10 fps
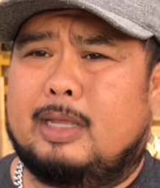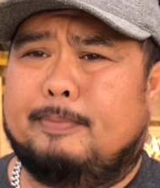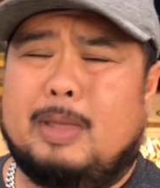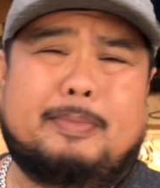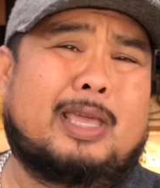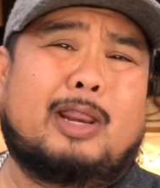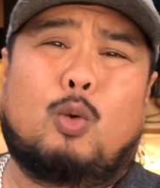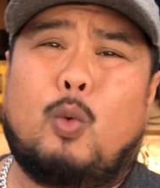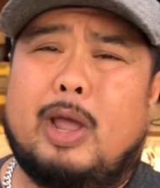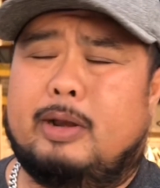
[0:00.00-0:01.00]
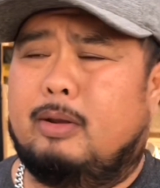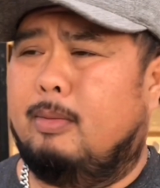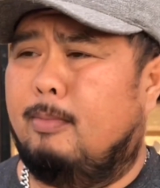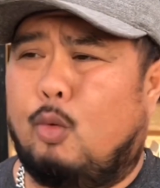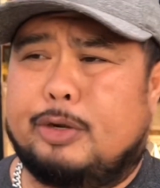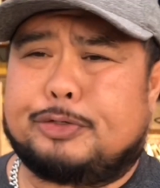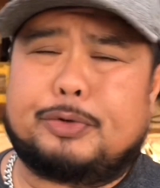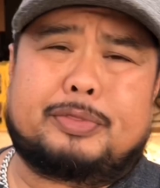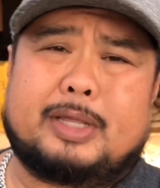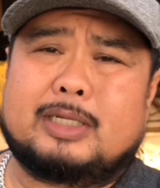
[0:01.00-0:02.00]
maybe getting wet, moisture
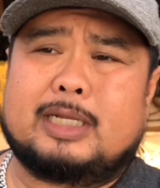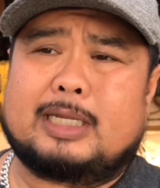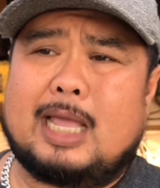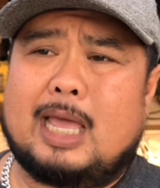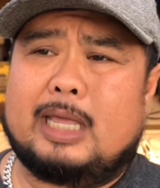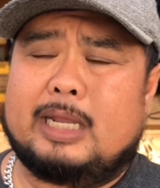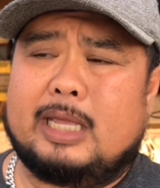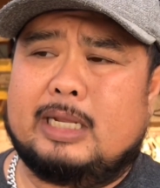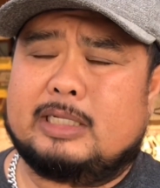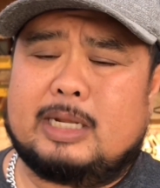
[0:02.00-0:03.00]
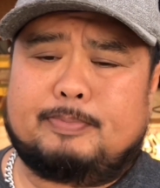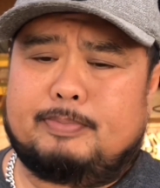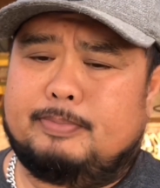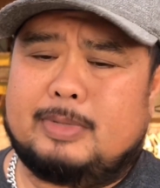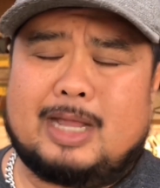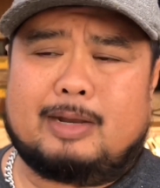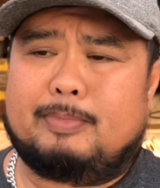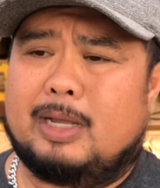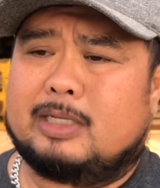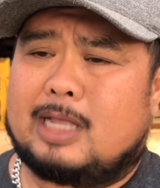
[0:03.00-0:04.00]
and things like that, and it's not the
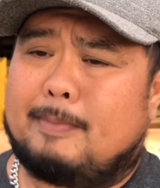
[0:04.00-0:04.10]
best.